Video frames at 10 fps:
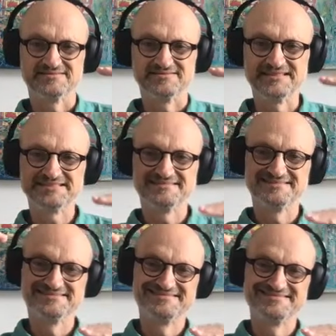right,
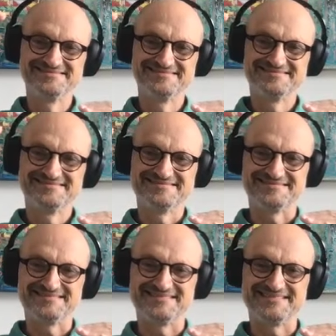
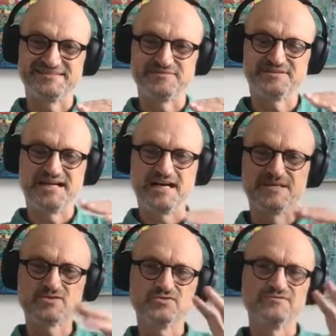of calm
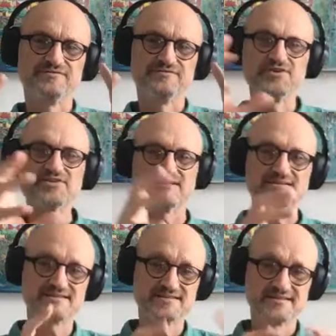is good
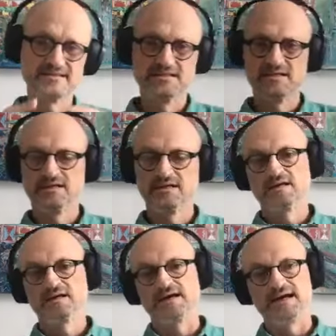versus
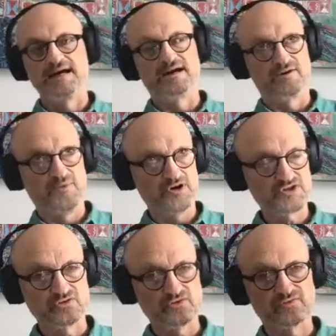our
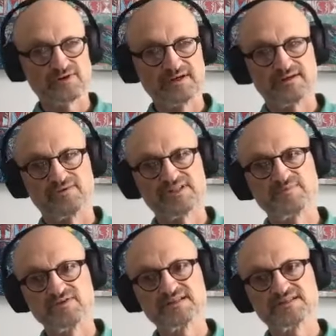emotional re-
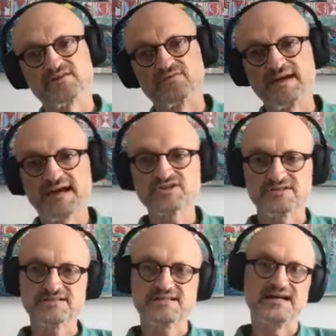responses and
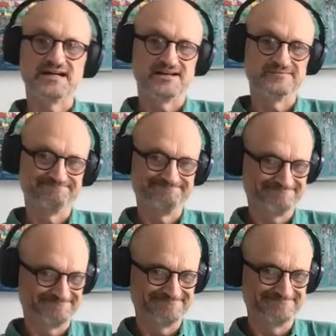reactions are,
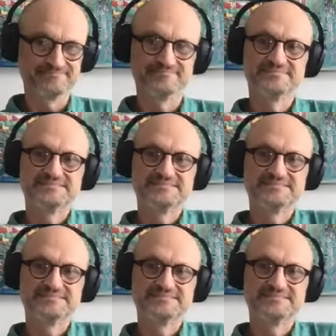mm,